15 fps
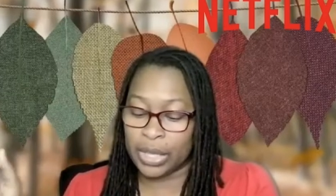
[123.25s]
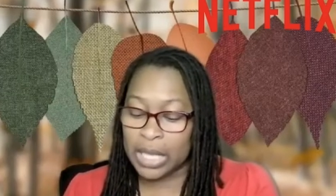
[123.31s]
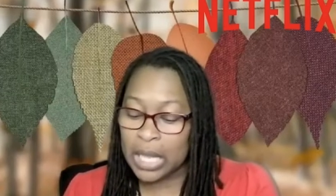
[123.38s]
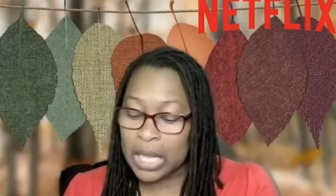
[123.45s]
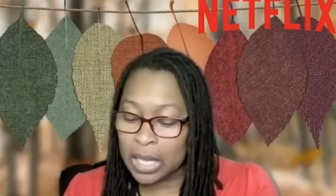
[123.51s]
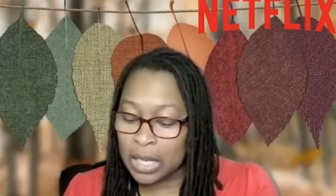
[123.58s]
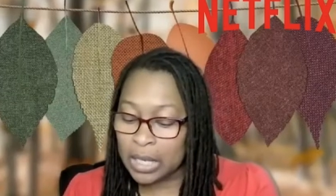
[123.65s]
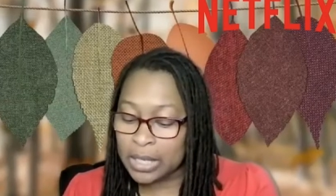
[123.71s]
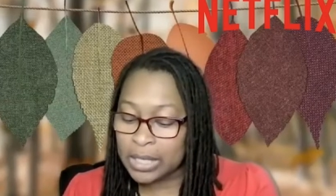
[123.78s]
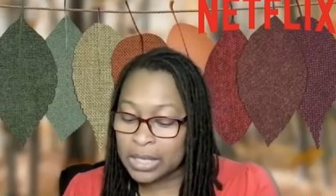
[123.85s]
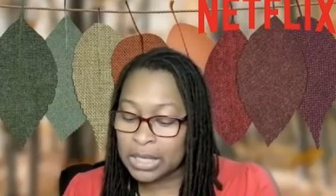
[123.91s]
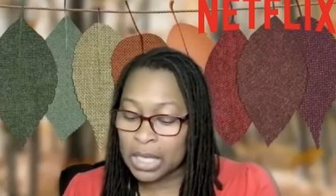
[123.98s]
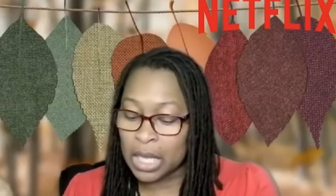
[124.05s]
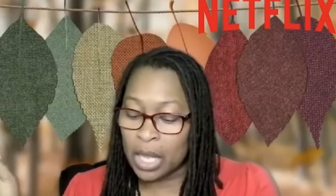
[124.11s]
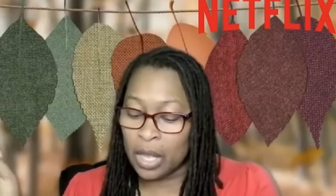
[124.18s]
Things,
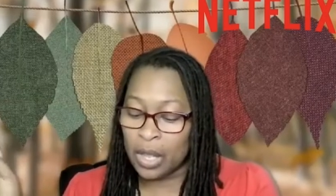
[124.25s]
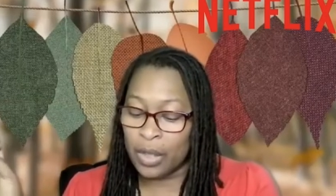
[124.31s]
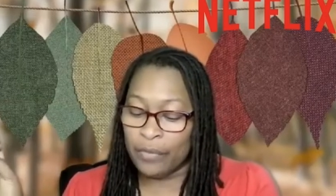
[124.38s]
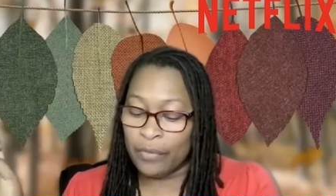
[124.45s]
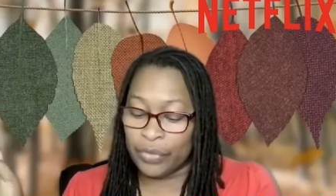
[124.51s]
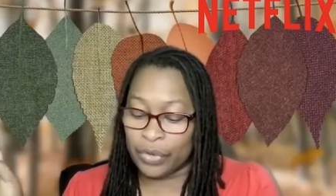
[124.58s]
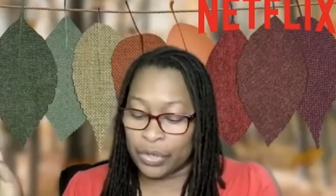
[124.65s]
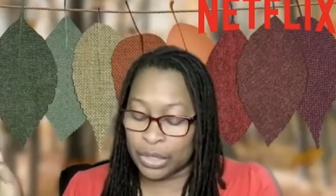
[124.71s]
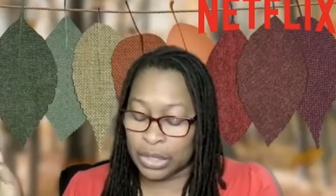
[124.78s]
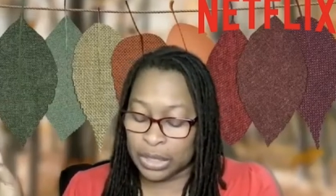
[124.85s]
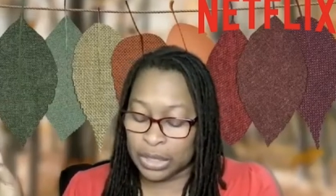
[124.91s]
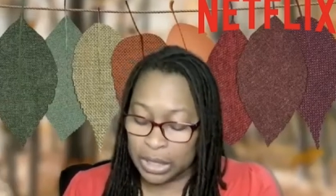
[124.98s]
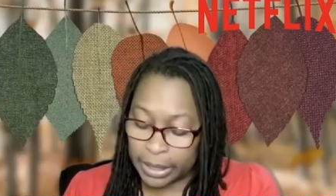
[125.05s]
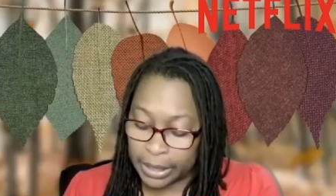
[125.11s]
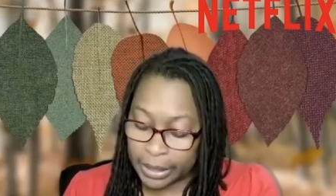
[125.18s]
First
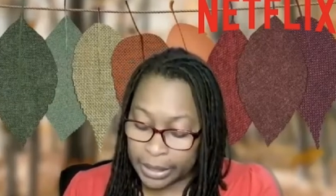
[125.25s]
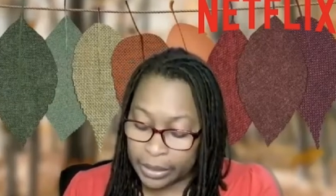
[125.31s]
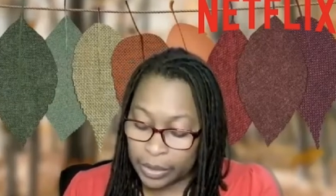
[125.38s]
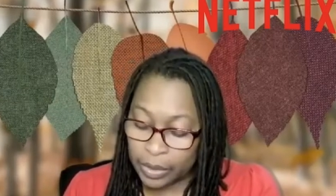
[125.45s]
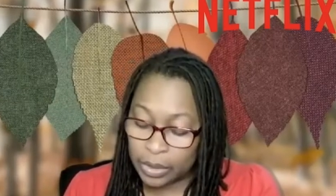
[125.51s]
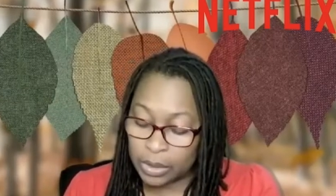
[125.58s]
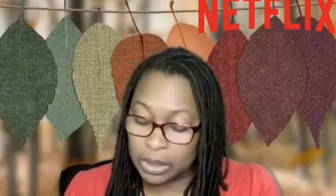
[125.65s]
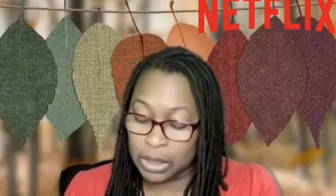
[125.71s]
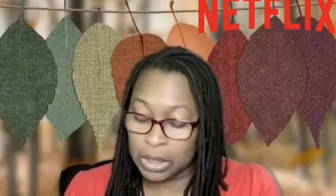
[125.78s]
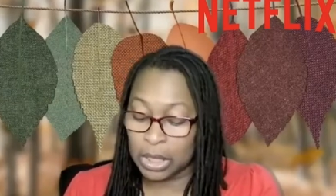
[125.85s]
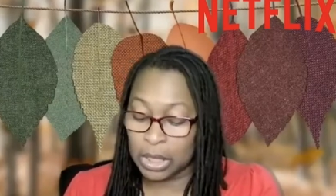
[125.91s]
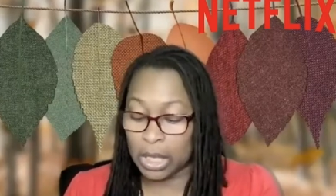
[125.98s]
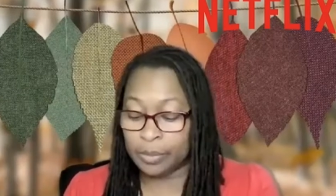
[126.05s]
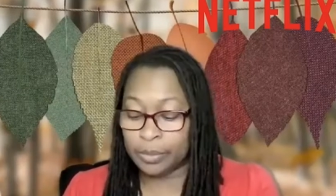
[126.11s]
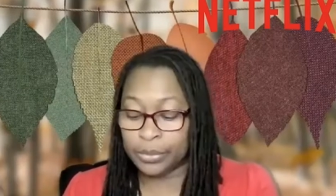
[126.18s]
Kill,
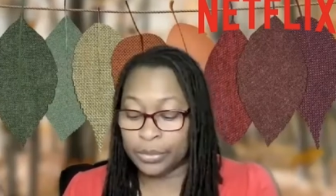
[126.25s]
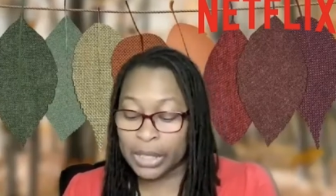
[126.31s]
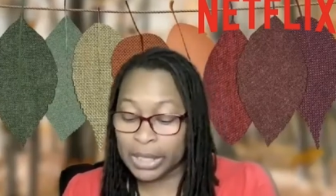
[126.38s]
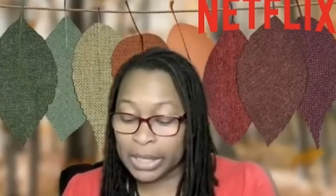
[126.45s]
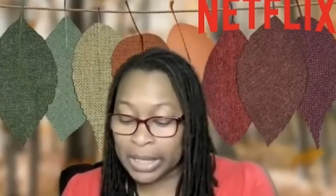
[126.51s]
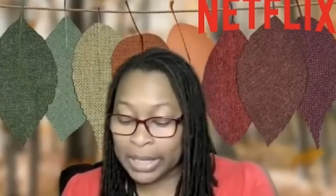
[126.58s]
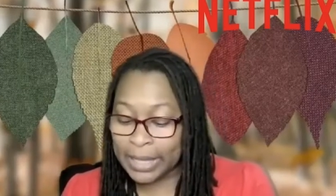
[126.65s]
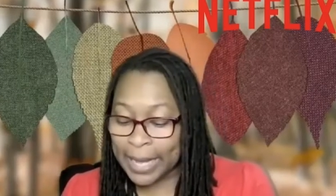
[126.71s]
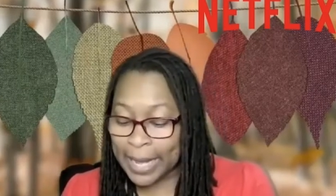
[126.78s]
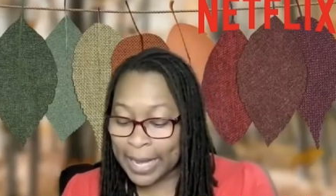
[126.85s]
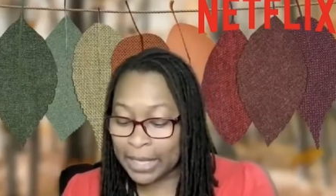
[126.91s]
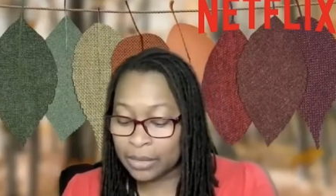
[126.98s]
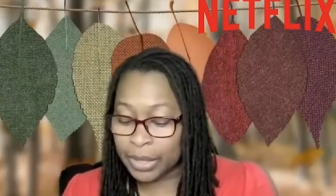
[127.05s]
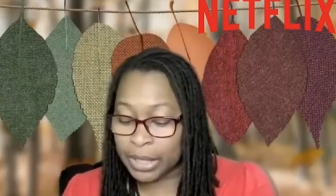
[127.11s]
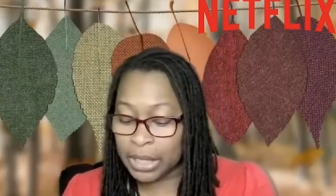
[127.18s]
Umbrella
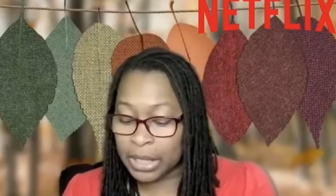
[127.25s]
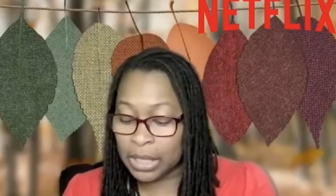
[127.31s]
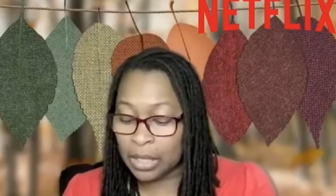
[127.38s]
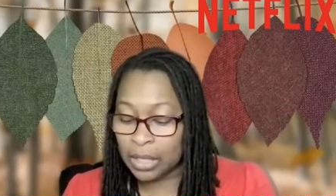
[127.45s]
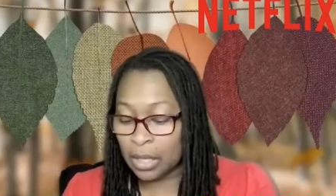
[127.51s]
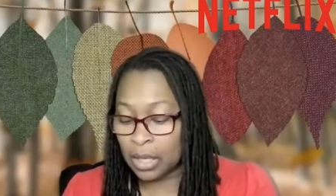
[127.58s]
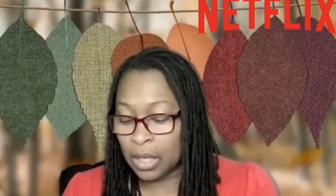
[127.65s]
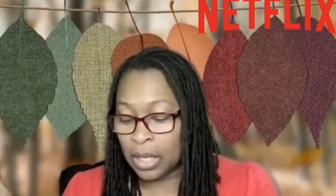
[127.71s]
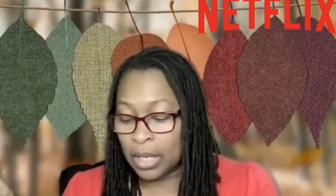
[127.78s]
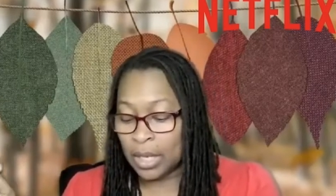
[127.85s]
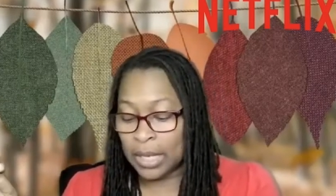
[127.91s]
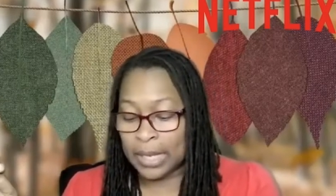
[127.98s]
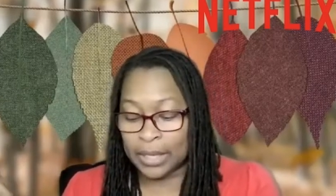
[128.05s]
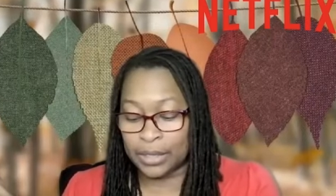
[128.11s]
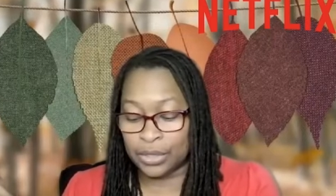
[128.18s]
Academy,
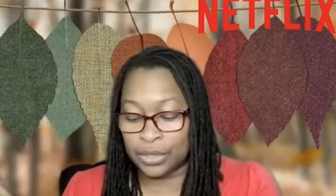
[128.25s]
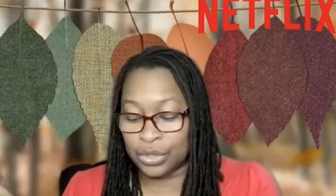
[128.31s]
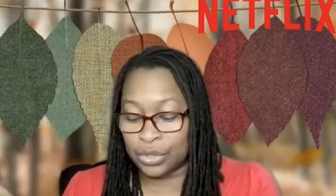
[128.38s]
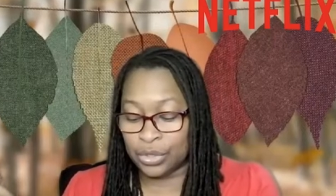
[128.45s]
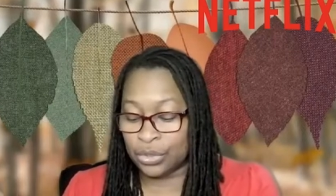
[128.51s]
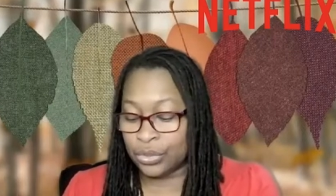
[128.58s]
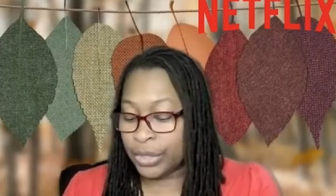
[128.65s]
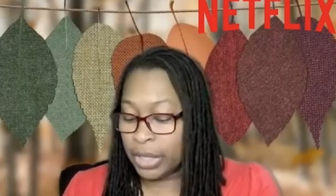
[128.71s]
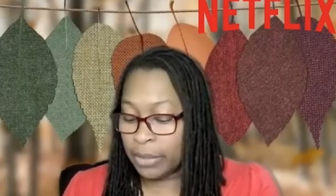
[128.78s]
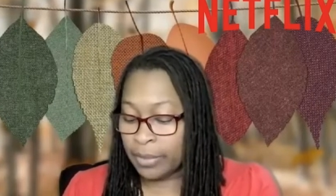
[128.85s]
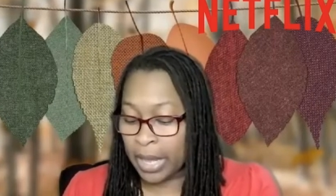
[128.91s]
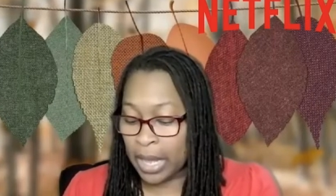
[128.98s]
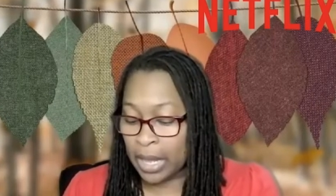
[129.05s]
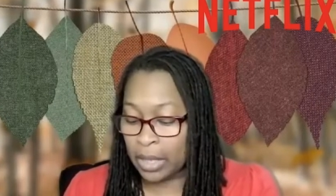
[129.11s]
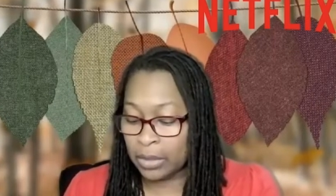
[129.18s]
Instant Dream
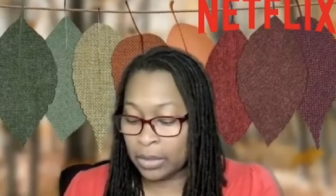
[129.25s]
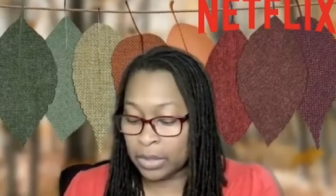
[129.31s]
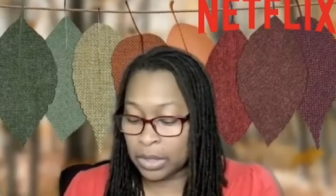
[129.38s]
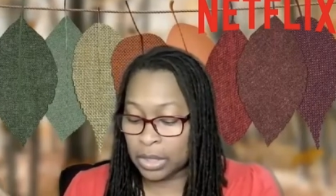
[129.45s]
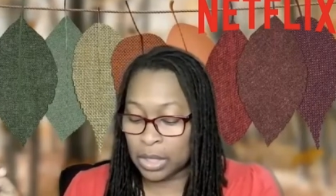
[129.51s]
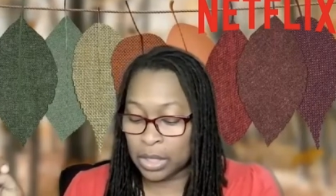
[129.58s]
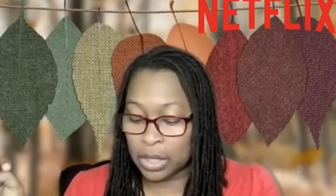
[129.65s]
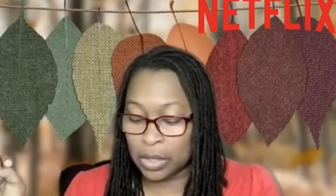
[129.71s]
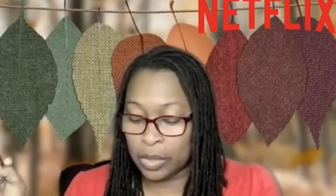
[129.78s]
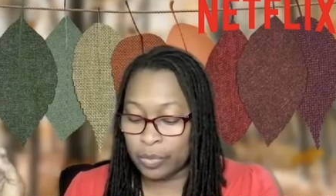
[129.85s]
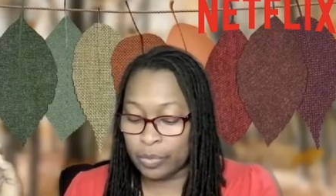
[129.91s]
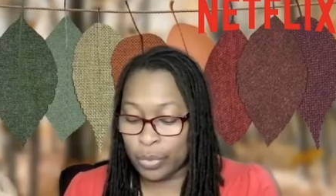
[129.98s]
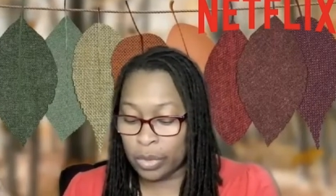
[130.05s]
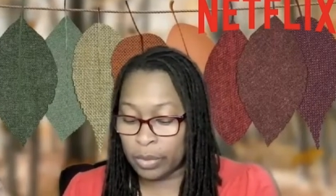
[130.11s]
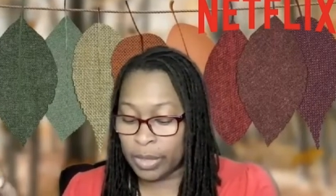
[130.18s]
House,
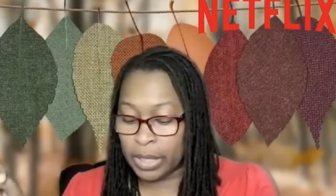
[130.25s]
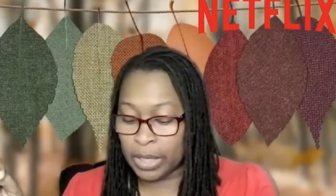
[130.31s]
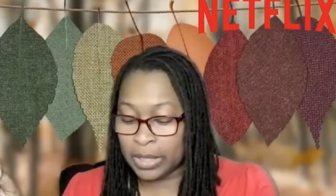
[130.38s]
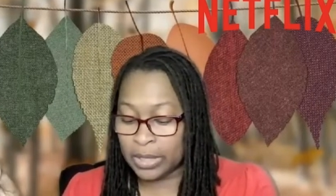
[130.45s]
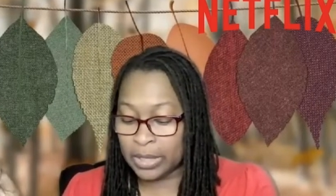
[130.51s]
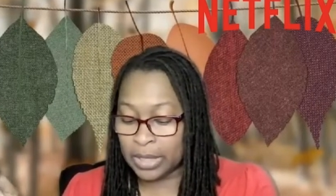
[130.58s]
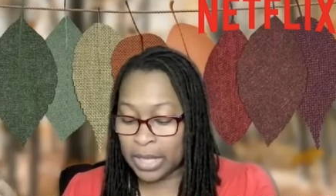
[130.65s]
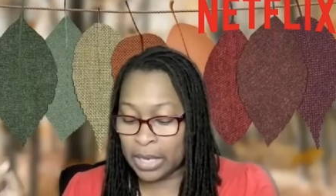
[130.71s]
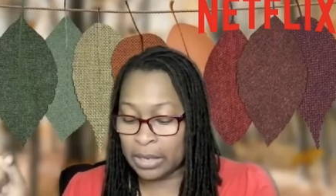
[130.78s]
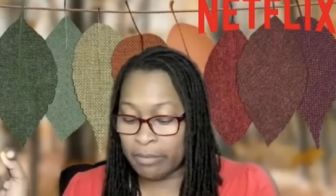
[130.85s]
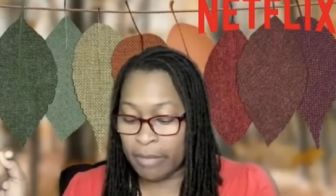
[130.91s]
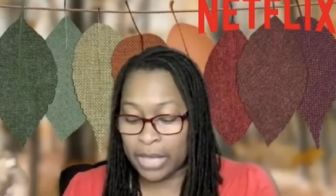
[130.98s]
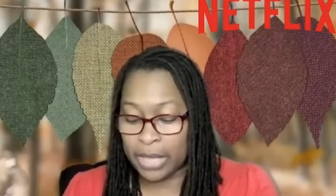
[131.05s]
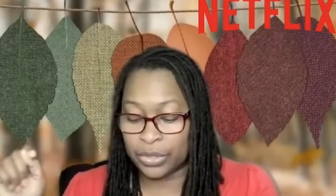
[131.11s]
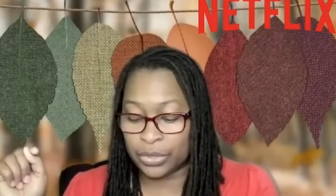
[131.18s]
Morbius, and
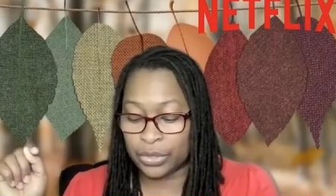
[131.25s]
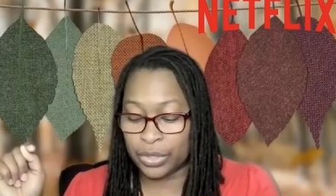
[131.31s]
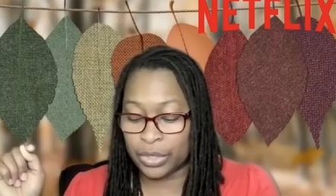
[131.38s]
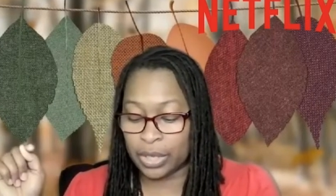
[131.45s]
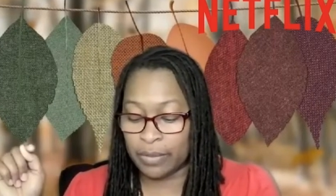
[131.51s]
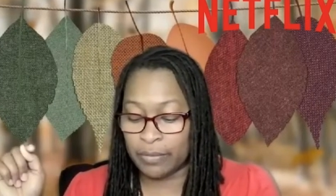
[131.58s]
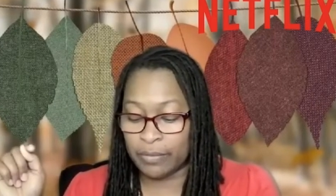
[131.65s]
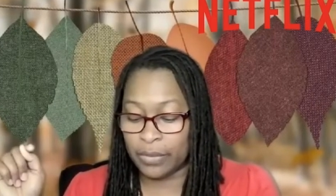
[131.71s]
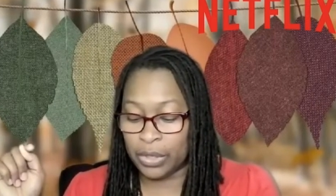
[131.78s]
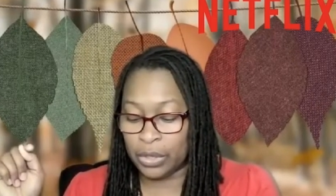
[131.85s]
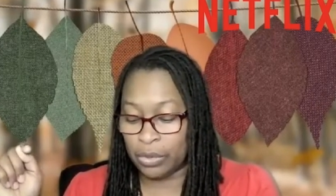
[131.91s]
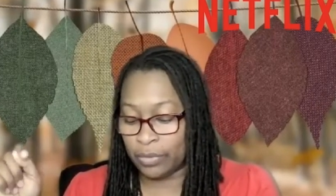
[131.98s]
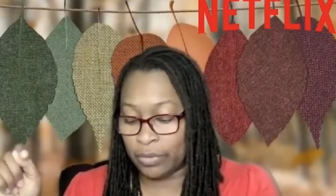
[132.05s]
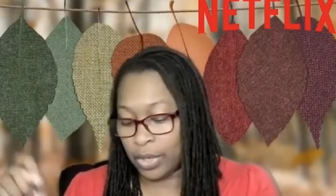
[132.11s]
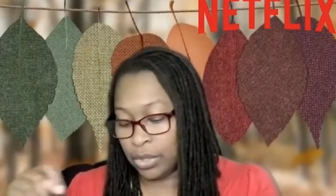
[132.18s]
Masters of the
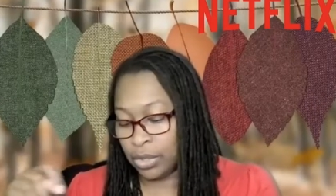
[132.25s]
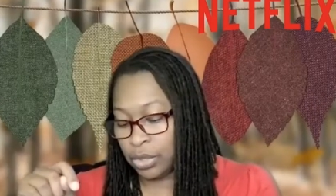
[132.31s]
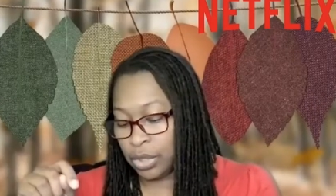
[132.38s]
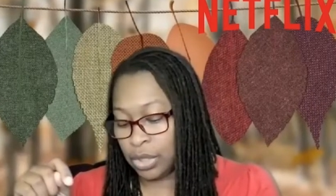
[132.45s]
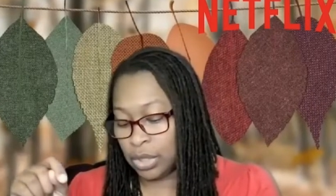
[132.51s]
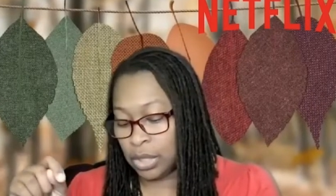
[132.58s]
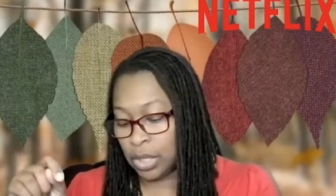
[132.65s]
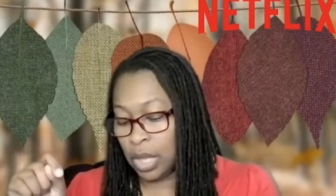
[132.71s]
Universe.